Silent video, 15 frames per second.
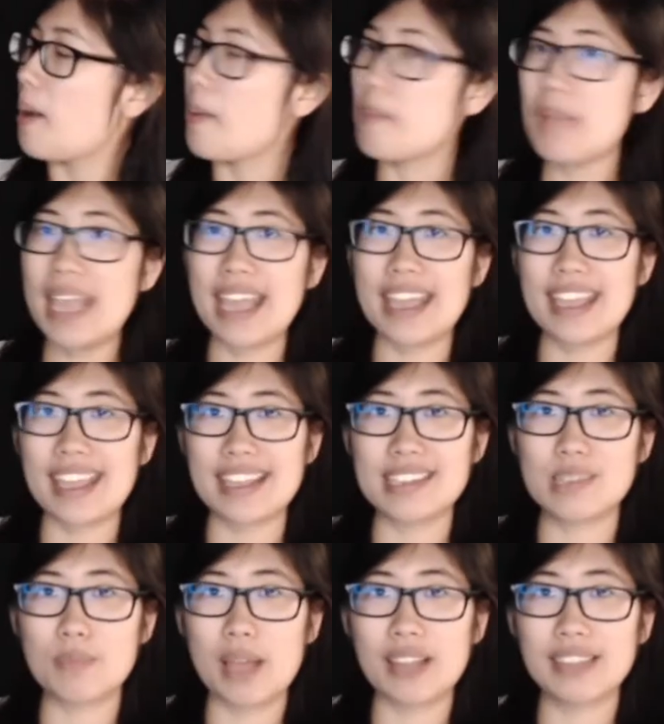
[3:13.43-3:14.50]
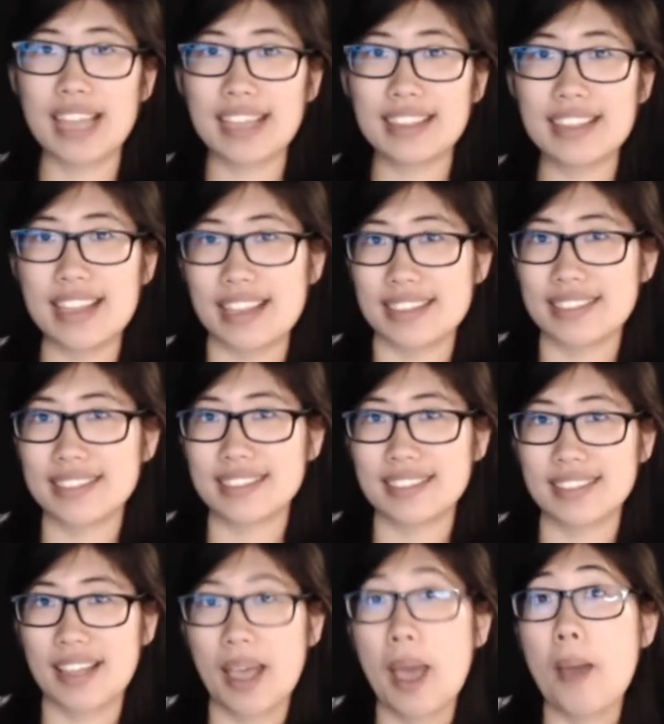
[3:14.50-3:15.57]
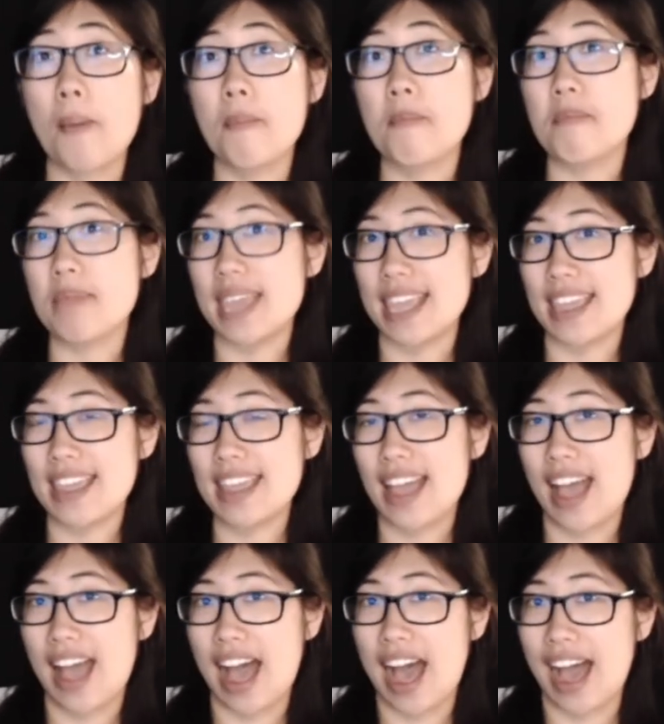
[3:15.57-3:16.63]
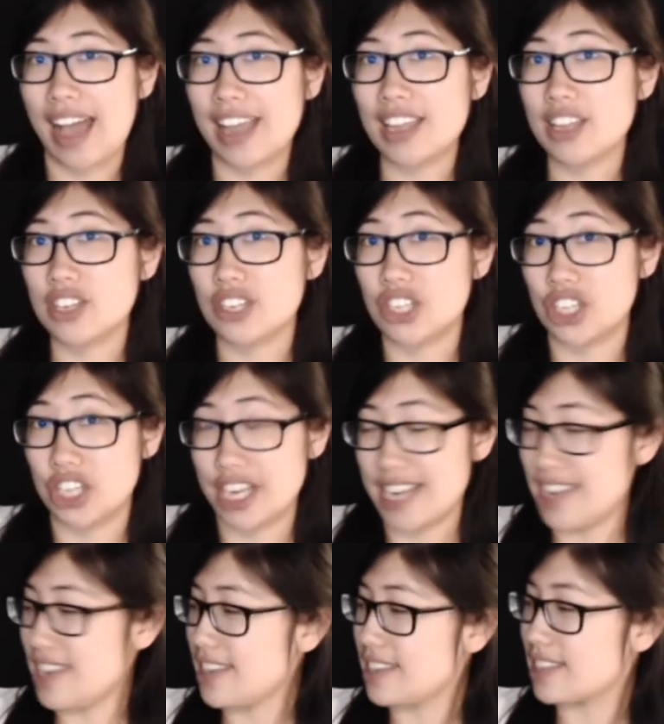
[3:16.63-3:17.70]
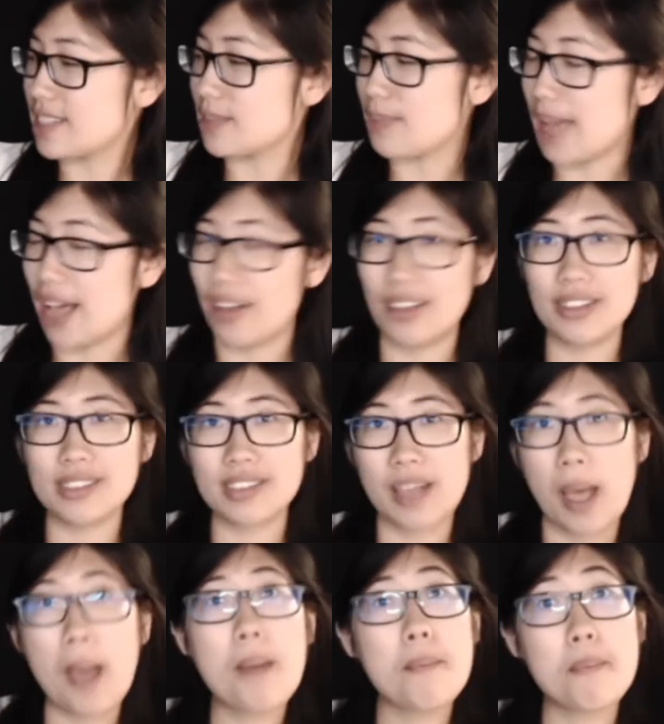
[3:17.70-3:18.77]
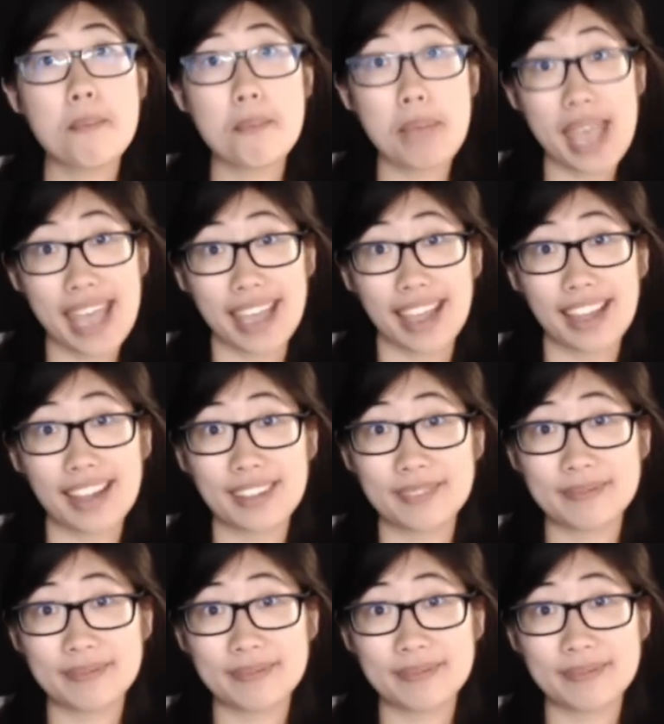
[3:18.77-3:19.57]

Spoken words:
Pig is spelled like this. P-I-G spells pig.